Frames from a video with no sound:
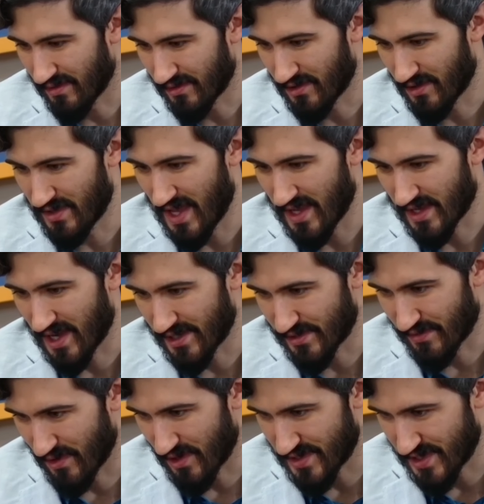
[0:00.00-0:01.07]
during that
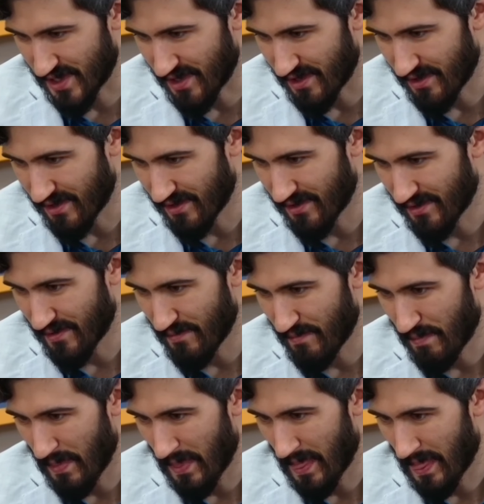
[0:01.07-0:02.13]
controversy.
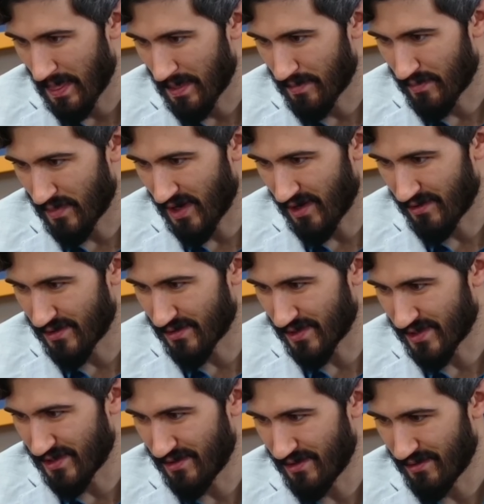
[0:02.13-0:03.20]
Byron
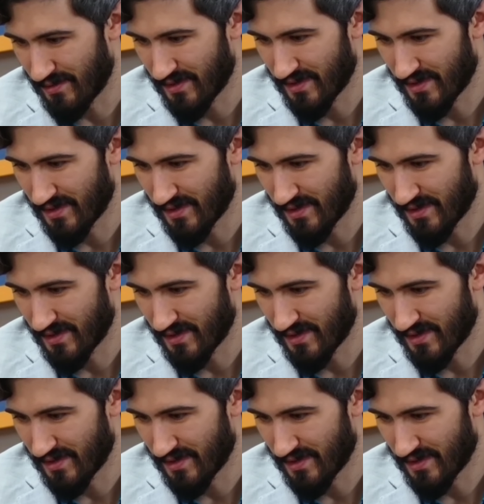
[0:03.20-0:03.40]
22.